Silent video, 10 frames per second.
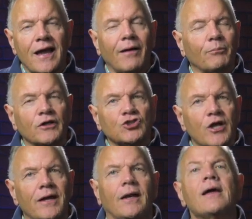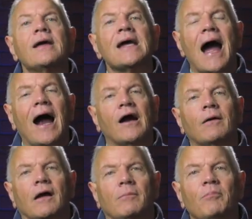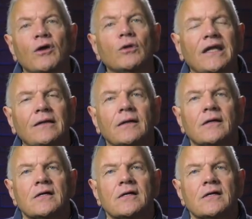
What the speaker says: I appreciate our building